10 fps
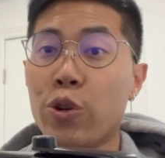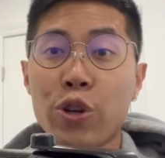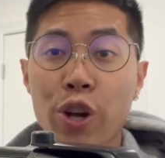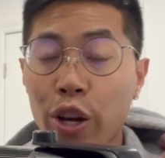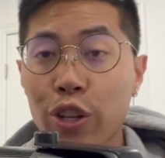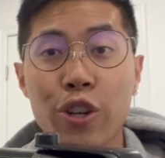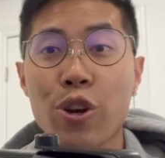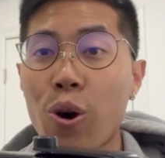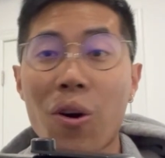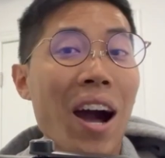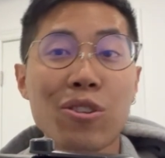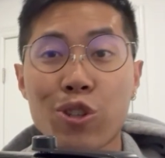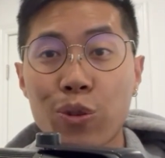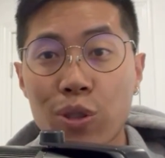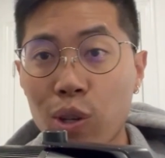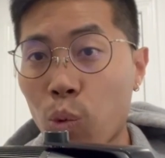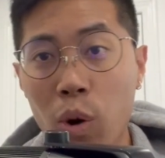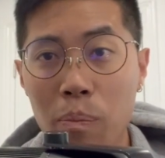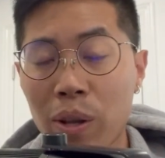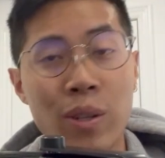You're not gonna know how to use the
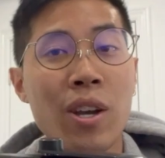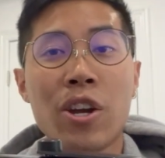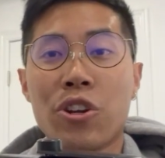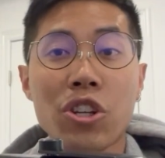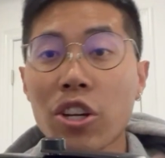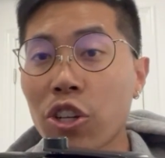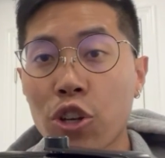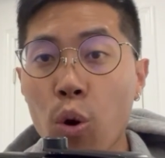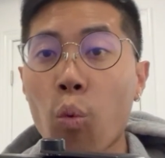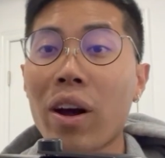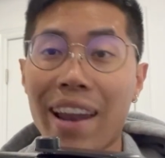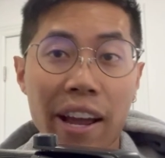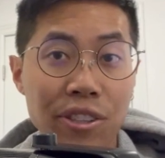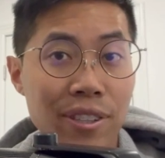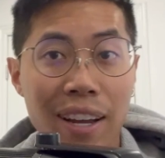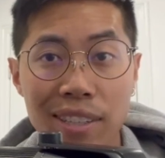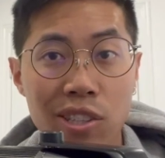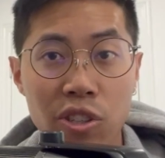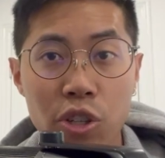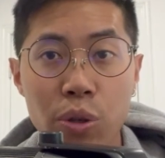equipment. You're not gonna know what exercises
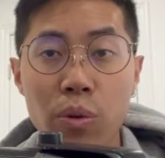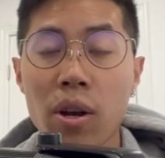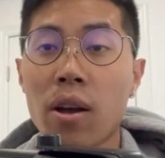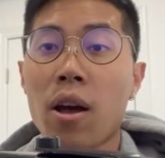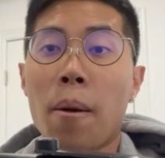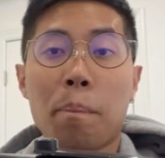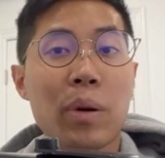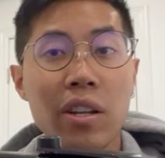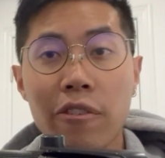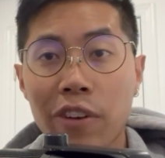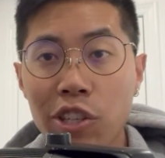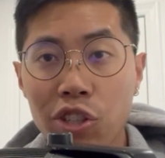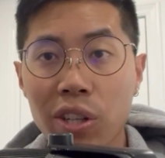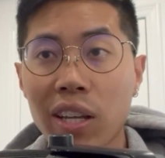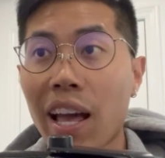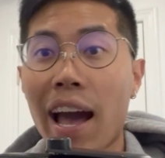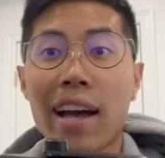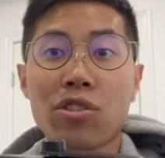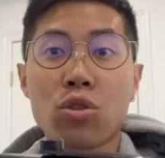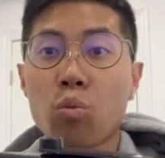to do. But eventually,
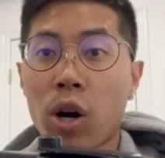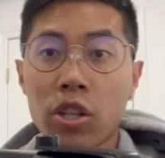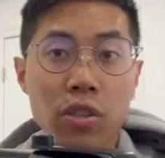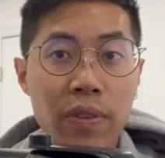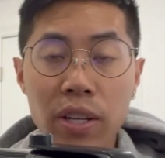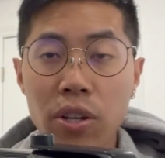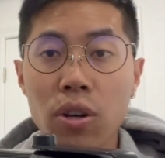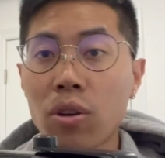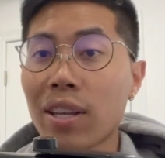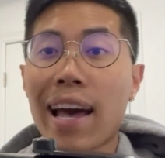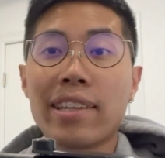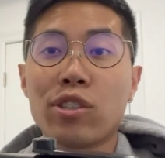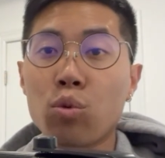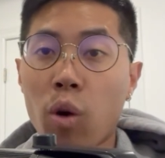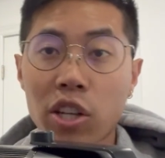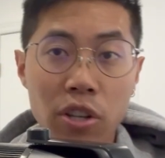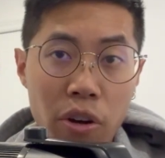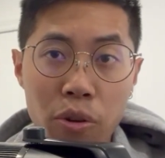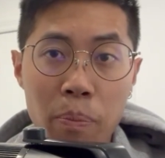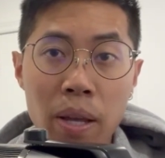as you watch videos, as you watch
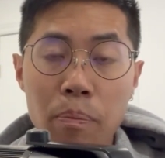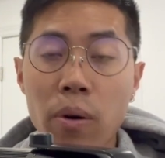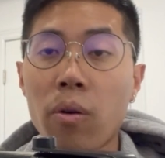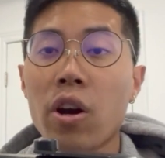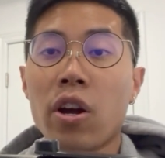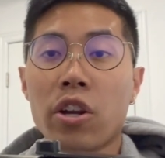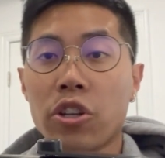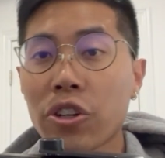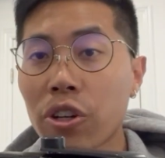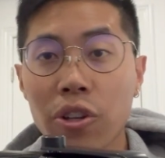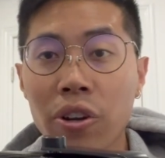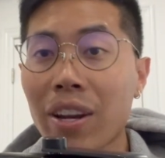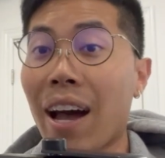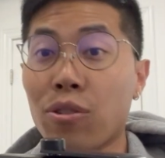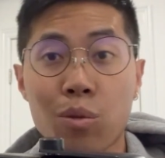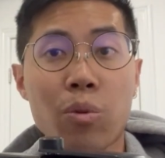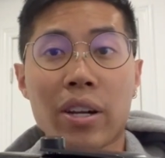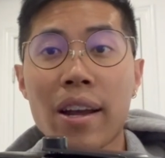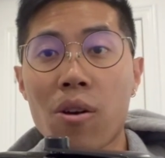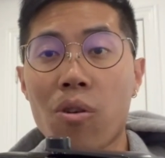other people, you're gonna learn how to
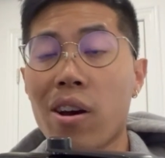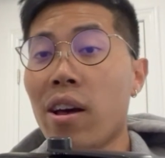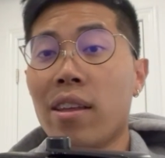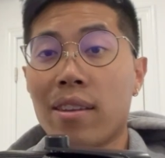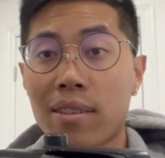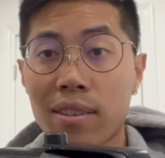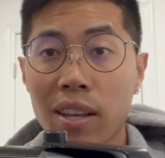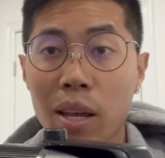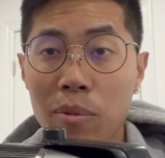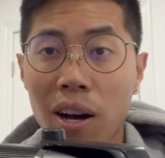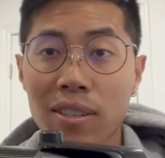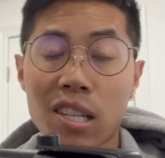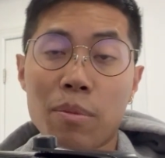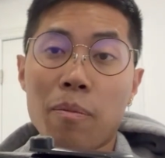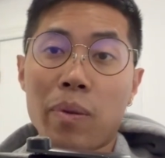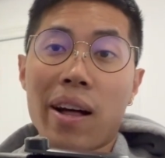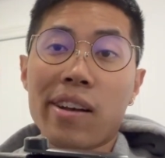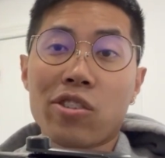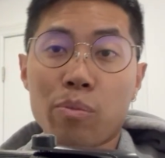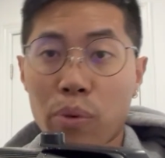work out. The same concept
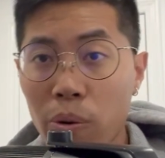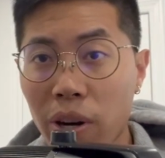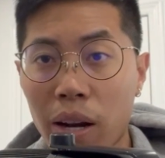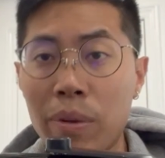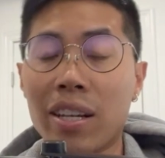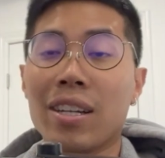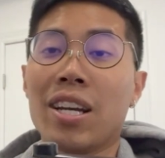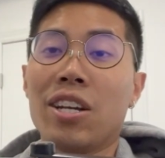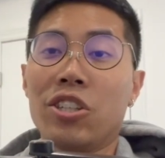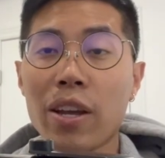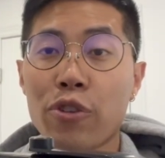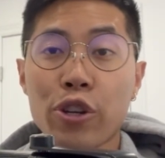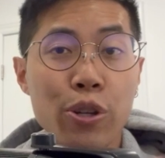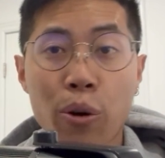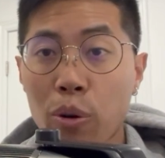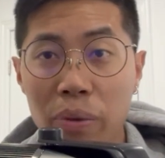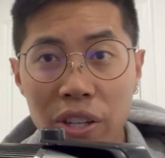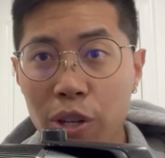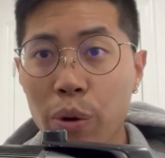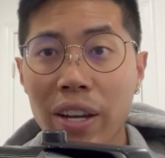applies to programming. If you're a total
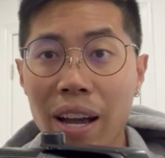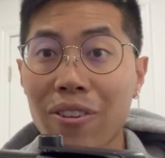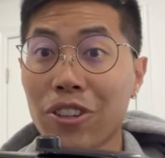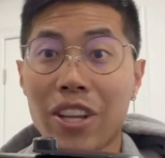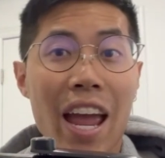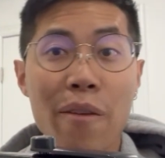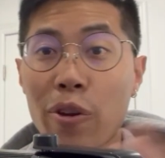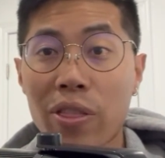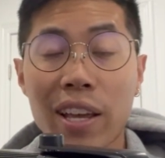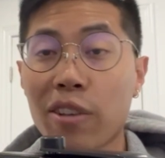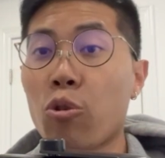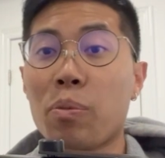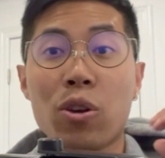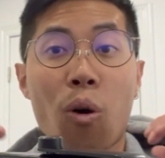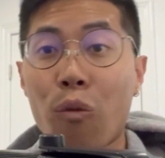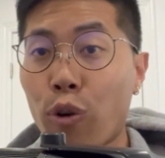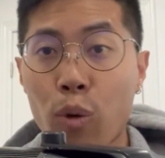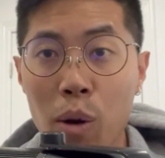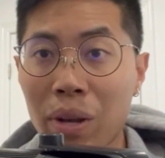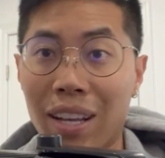beginner right now, everything will be
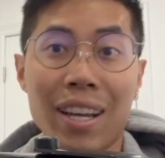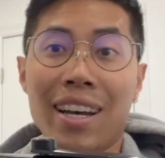overwhelming.